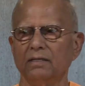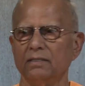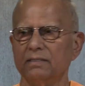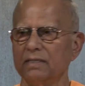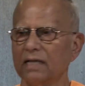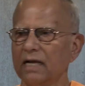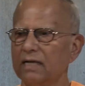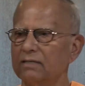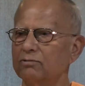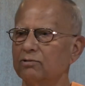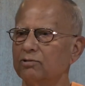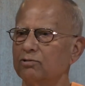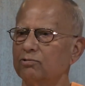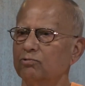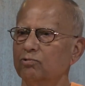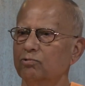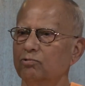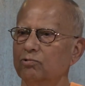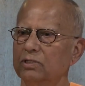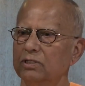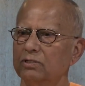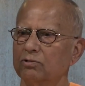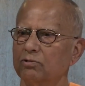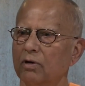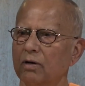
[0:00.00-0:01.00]
That
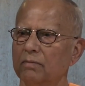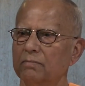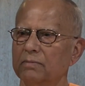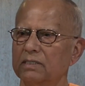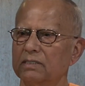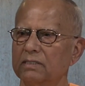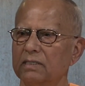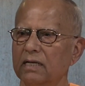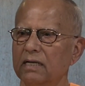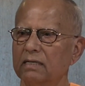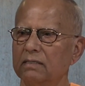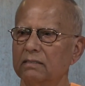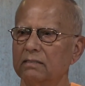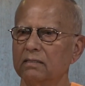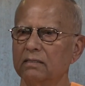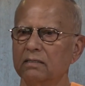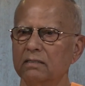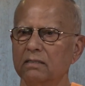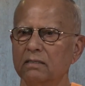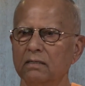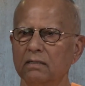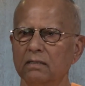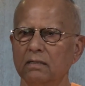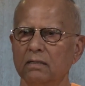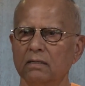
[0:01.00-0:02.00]
story Swami said.
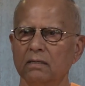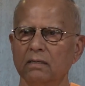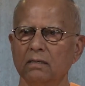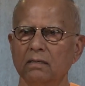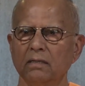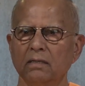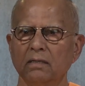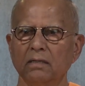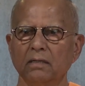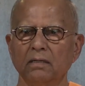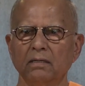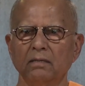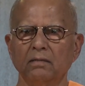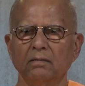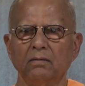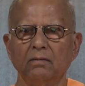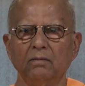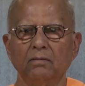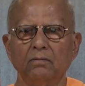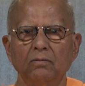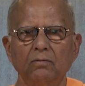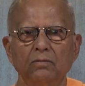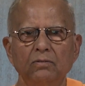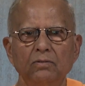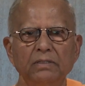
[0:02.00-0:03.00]

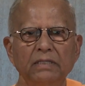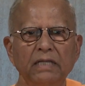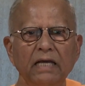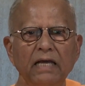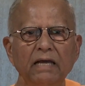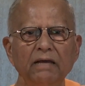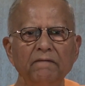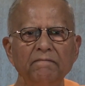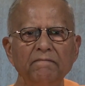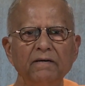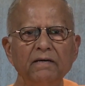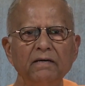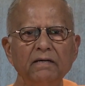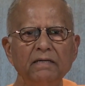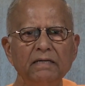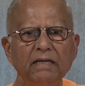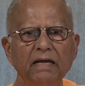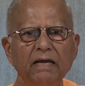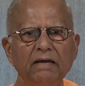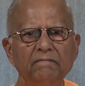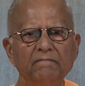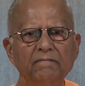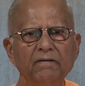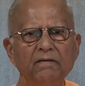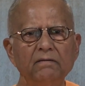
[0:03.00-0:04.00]
Never,
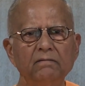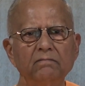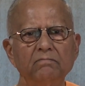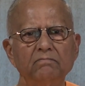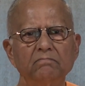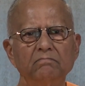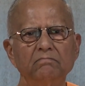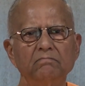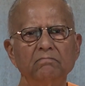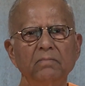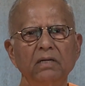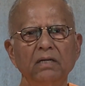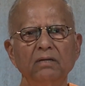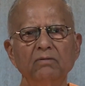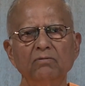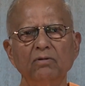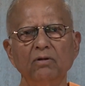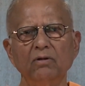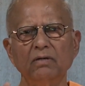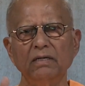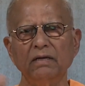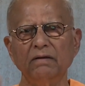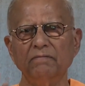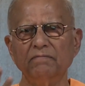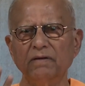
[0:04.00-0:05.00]
never, you
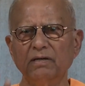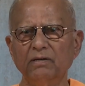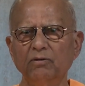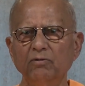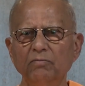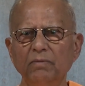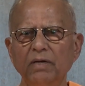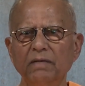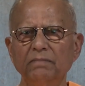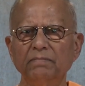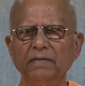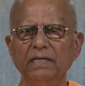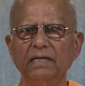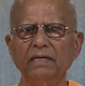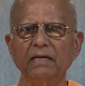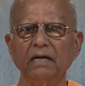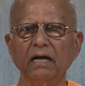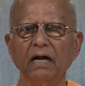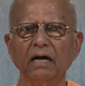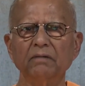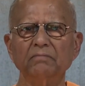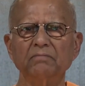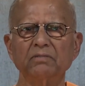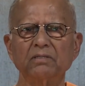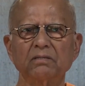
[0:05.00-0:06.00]
know, if a human being
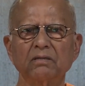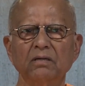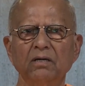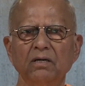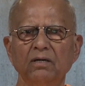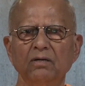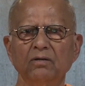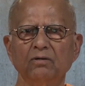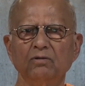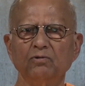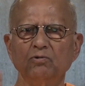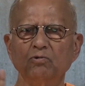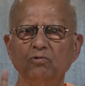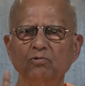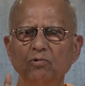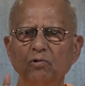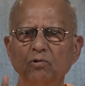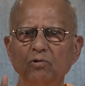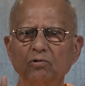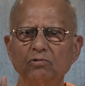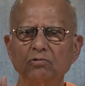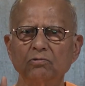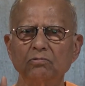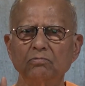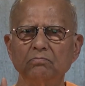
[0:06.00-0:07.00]
comes, do
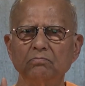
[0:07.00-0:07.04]
not